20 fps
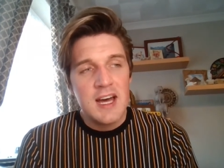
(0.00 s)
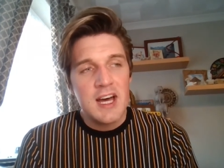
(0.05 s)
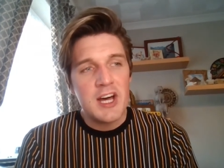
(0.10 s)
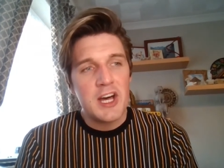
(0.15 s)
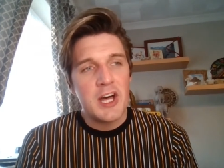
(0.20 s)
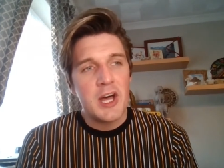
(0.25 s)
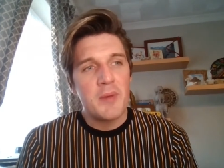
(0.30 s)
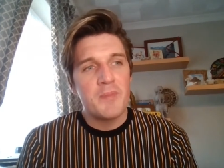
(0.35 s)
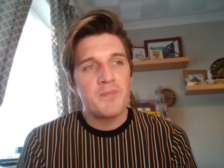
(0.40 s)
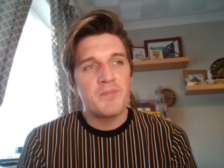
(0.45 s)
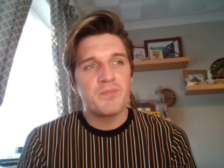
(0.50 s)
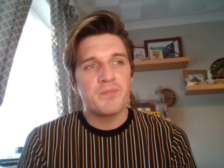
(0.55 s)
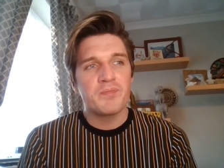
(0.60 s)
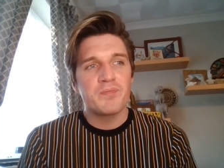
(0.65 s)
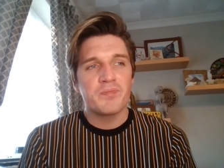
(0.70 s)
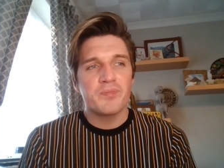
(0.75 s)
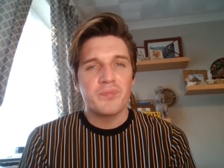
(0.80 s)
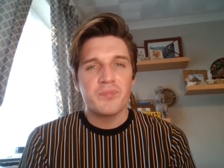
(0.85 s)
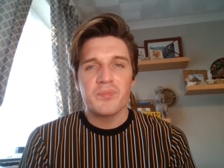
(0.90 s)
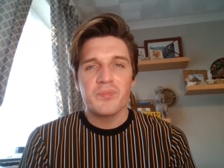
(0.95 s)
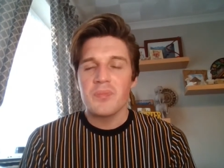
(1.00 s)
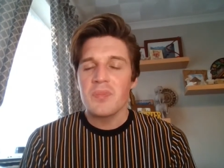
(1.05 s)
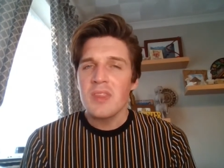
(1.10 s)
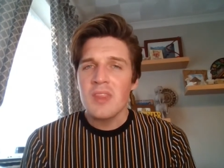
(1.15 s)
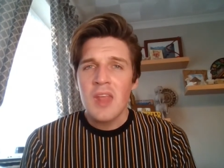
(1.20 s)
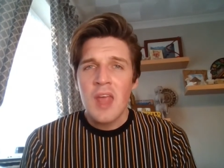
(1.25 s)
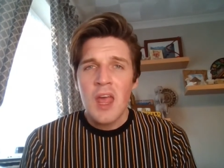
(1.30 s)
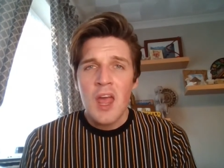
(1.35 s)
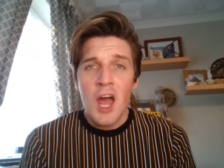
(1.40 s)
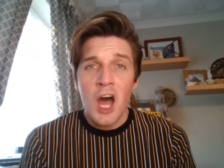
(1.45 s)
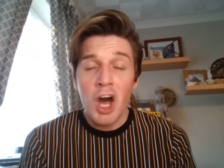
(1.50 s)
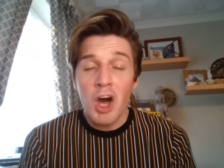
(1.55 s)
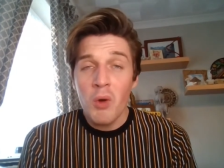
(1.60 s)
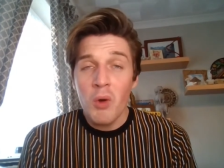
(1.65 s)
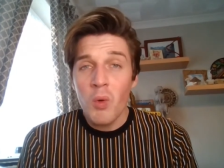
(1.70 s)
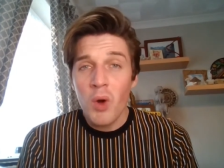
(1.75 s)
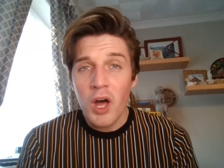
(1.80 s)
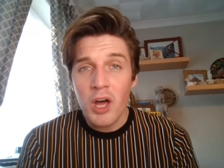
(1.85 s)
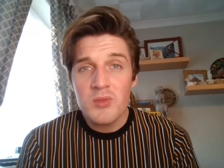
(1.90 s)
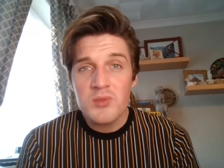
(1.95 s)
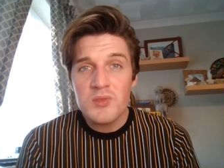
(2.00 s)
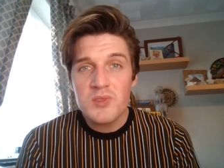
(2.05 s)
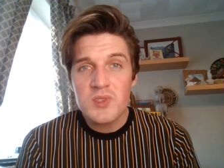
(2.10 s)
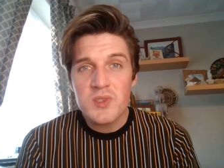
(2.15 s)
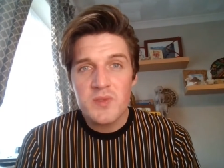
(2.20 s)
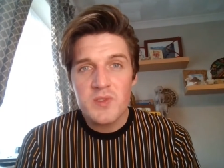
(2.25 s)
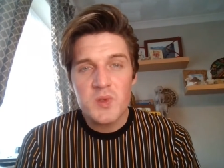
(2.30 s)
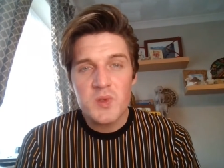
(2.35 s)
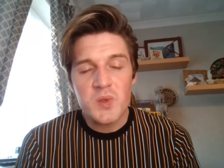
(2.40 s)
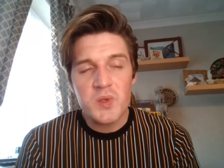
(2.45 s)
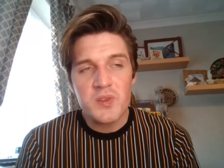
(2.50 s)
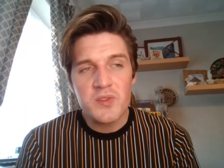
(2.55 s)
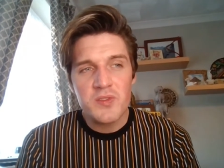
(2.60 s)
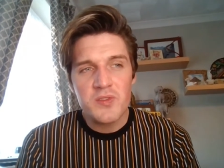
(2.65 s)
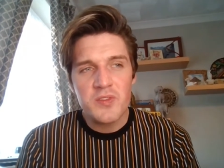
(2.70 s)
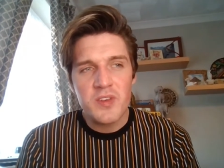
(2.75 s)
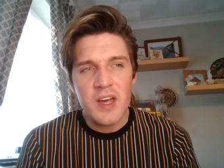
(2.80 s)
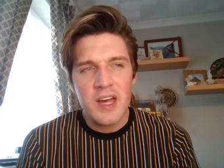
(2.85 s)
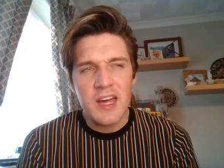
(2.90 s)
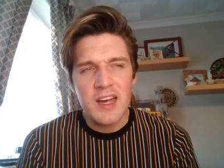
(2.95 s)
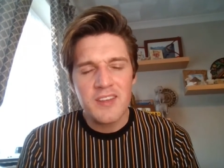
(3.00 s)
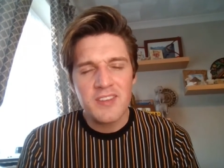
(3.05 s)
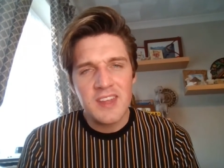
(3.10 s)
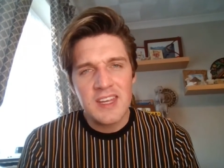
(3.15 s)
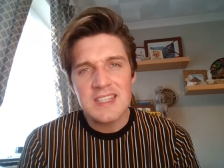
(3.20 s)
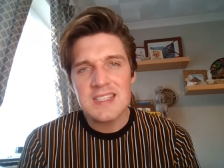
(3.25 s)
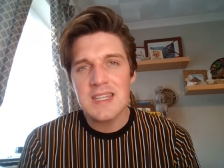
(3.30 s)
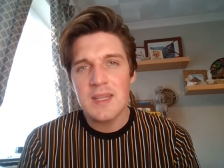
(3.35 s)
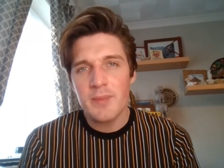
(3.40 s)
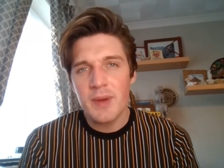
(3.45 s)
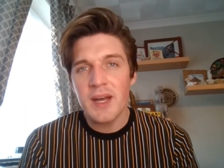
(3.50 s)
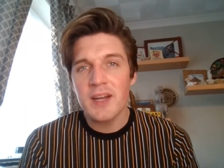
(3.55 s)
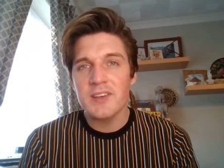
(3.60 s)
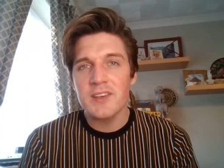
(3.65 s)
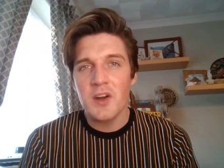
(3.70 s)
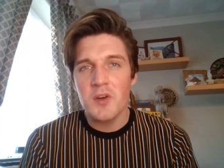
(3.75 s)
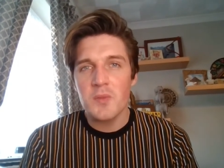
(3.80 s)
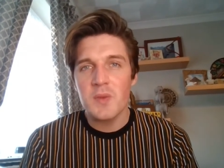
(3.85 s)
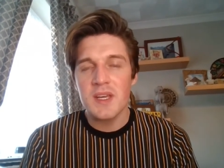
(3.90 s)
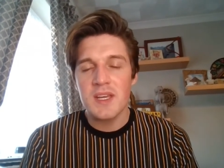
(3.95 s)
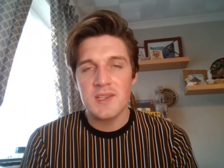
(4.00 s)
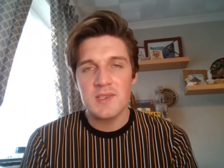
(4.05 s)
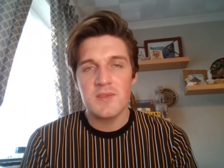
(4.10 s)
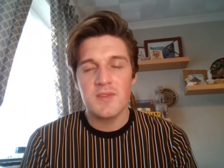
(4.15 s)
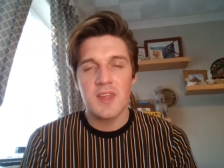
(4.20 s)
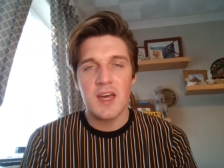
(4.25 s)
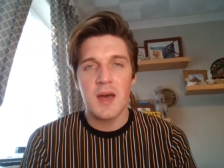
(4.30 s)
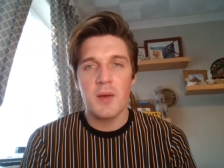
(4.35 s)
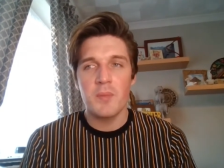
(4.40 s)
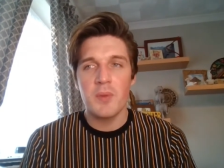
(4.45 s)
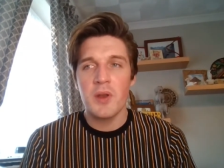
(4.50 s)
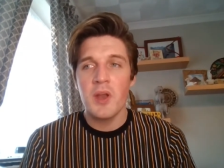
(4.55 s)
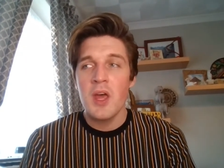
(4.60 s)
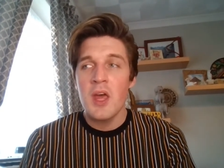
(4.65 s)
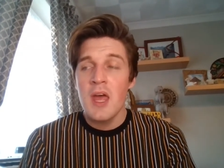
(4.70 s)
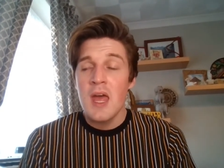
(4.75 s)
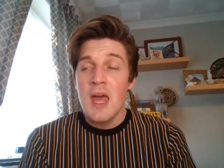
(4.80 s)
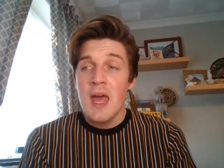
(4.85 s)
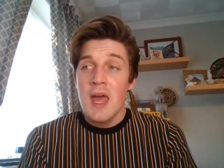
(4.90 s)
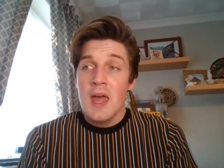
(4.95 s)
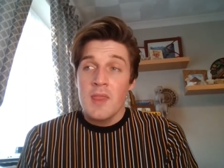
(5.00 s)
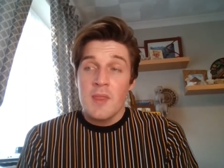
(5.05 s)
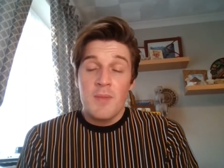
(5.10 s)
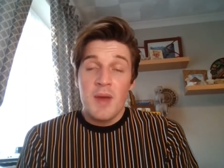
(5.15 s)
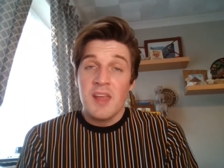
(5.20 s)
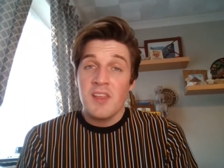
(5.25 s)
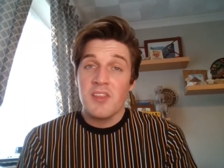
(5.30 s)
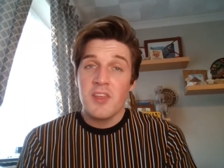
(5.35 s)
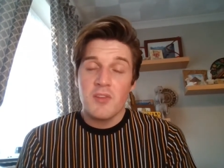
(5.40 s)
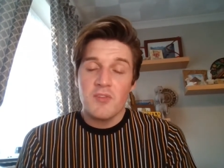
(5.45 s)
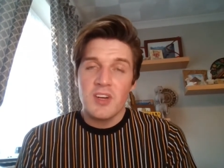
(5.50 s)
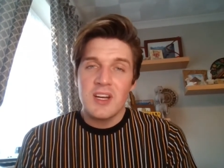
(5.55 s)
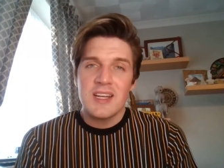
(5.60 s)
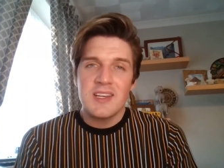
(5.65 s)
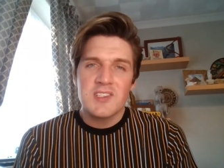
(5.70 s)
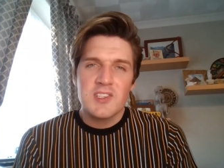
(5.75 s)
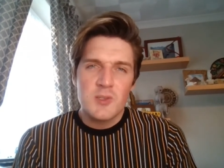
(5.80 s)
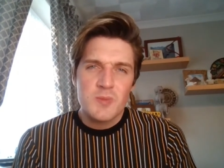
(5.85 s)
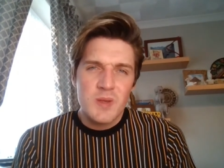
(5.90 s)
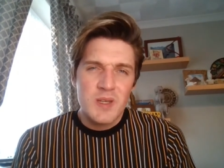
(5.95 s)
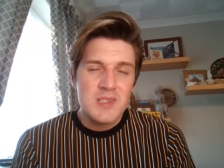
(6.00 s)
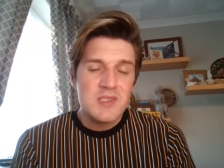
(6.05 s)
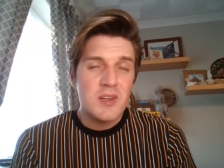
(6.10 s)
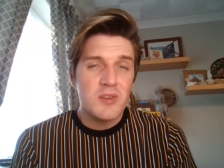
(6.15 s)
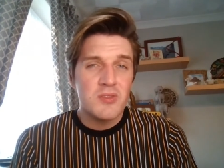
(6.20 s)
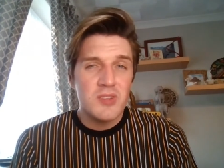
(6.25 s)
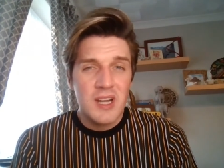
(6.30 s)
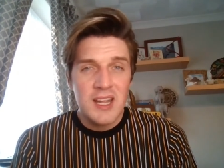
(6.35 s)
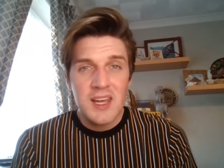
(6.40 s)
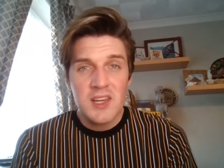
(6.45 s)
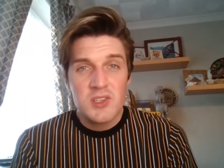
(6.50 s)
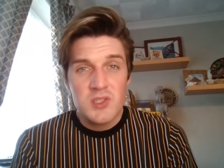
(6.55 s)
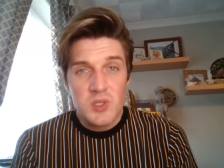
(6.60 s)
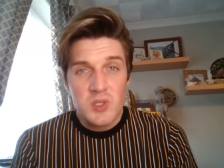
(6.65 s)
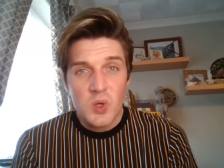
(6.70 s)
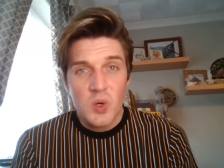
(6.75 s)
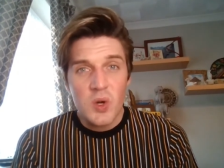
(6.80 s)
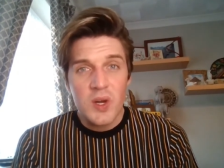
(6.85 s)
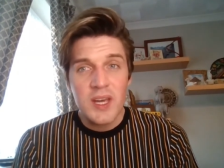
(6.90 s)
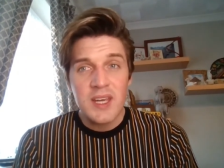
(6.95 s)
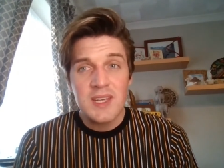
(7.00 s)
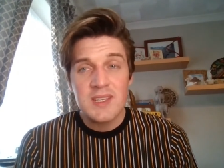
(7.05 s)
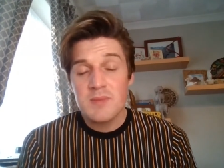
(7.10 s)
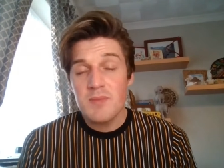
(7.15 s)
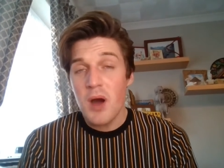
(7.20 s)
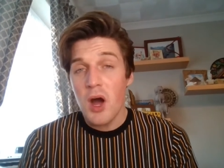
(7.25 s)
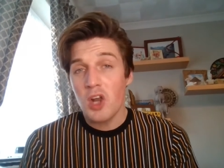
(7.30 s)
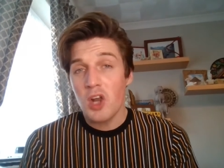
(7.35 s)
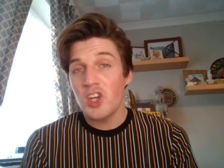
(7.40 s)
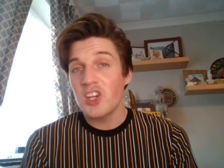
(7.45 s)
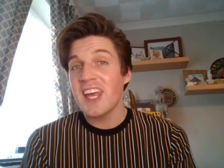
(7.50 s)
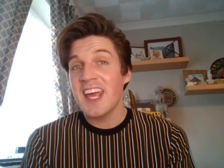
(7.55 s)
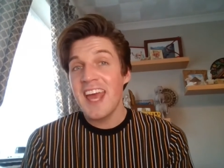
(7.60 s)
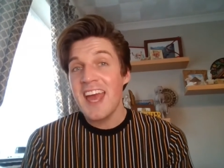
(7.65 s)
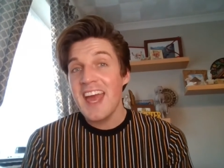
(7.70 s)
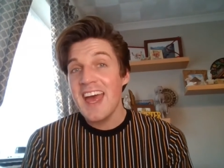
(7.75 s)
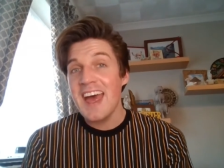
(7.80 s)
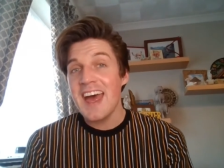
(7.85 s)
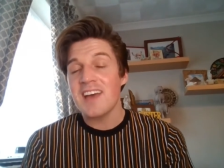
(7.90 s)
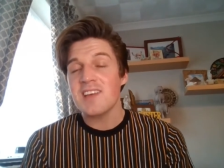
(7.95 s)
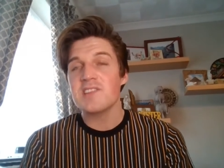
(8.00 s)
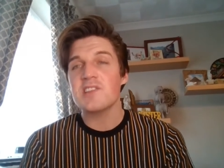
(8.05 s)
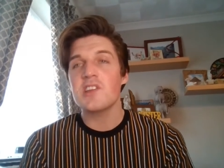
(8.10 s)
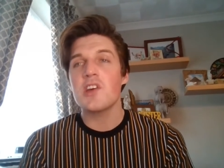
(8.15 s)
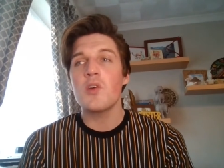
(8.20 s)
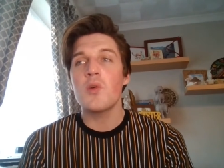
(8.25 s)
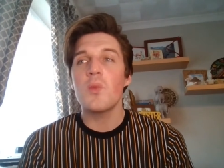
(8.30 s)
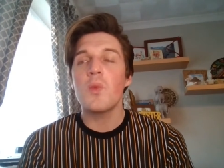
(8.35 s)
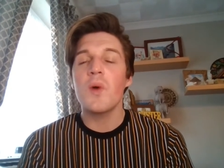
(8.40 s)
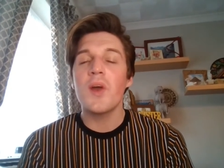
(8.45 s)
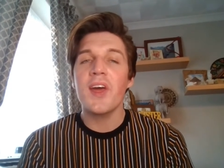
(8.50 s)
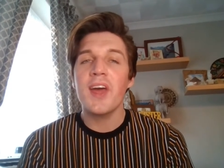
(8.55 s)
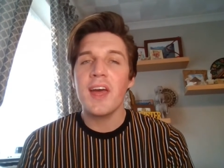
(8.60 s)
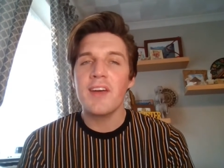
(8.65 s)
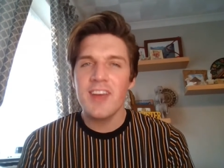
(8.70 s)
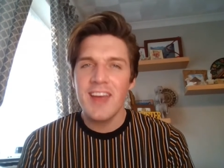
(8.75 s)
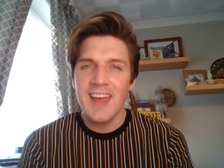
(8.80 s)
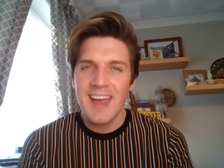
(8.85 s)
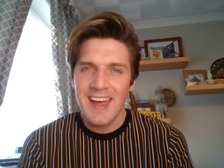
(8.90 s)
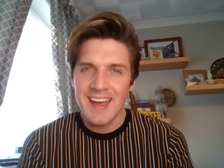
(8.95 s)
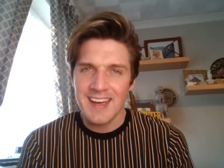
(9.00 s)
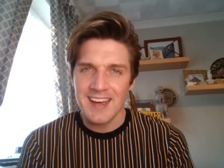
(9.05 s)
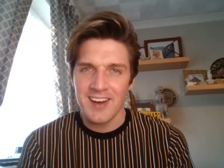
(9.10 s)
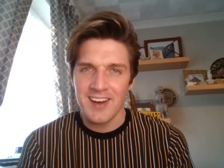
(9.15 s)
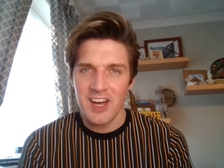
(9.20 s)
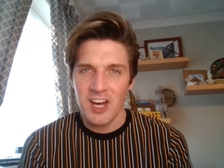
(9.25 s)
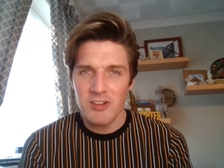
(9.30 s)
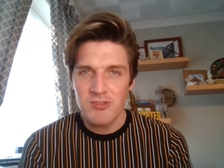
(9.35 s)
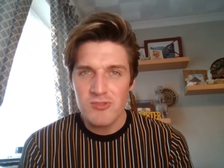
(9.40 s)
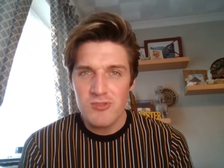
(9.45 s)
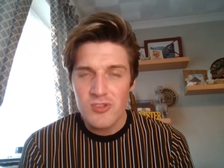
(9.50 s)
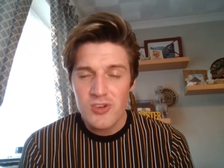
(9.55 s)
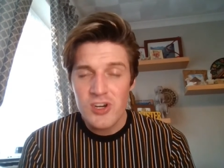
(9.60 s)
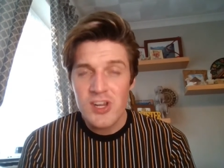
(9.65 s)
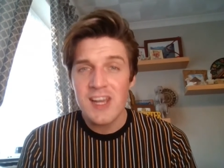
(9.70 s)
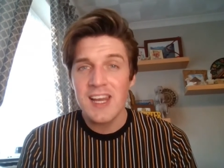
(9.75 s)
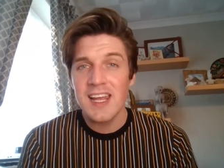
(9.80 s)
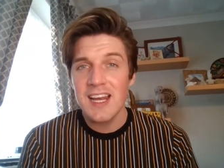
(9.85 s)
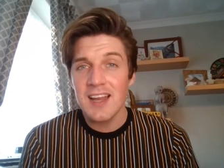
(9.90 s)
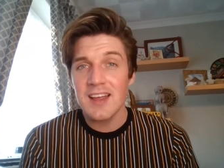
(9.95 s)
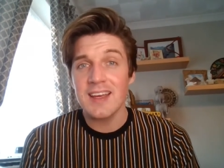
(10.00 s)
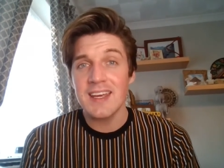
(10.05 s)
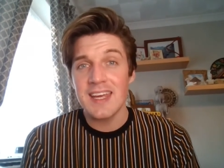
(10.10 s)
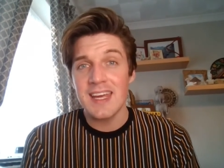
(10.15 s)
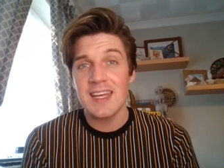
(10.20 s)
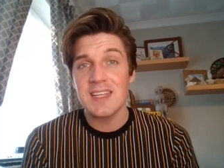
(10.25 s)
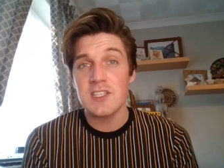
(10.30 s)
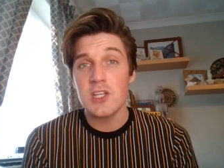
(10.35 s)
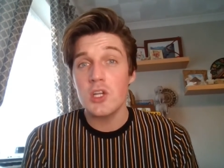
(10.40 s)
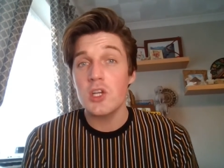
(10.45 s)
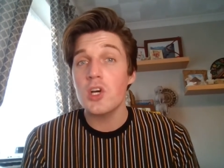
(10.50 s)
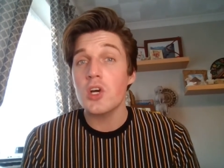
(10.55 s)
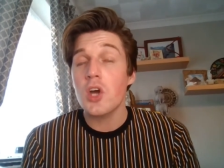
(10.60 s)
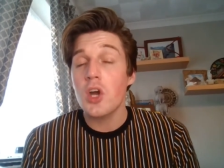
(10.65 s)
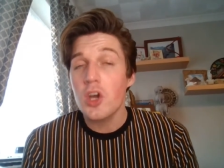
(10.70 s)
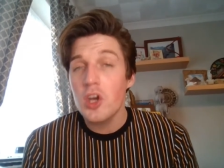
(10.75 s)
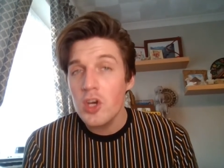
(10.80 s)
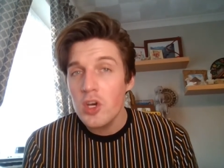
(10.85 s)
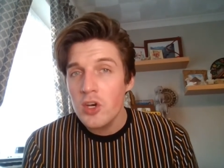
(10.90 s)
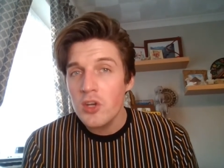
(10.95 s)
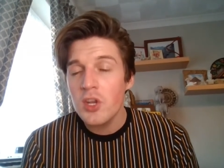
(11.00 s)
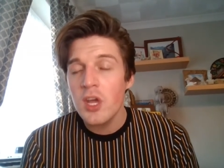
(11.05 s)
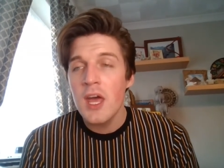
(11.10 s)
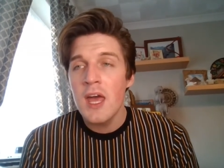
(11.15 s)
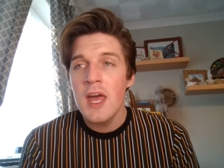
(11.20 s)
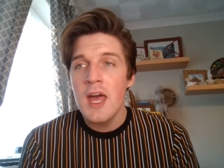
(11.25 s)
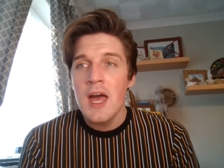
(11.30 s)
Um, a whole host of sort of uh, things in the background because of that. But the main thing really is just because I really enjoy smart looking hair. So when I have a haircut, I really like it to look good.